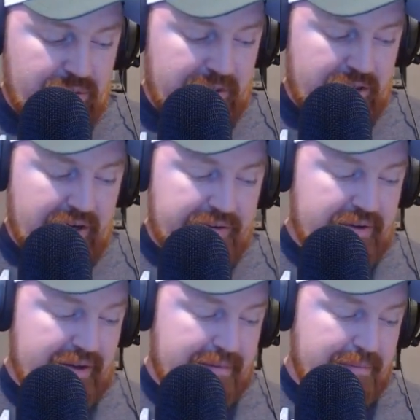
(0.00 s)
be great for
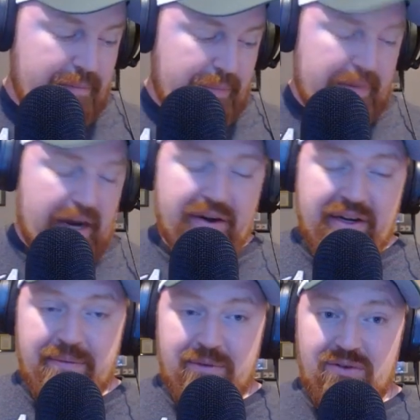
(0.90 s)
them, pairing
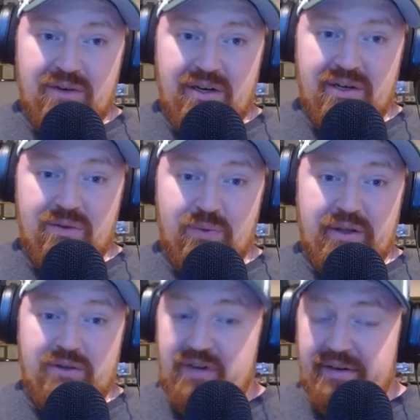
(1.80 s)
him along
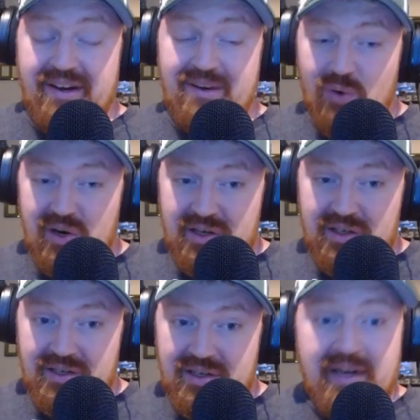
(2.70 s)
with Trayvon
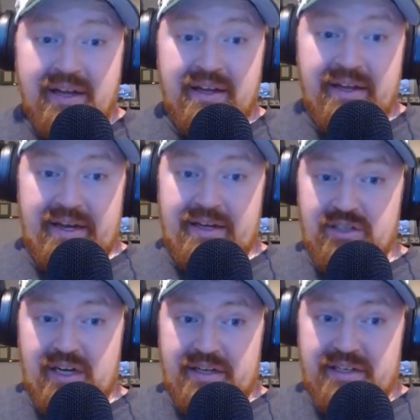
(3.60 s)
Walker and
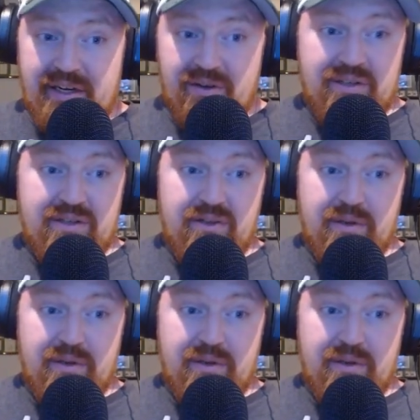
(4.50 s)
Josh Allen.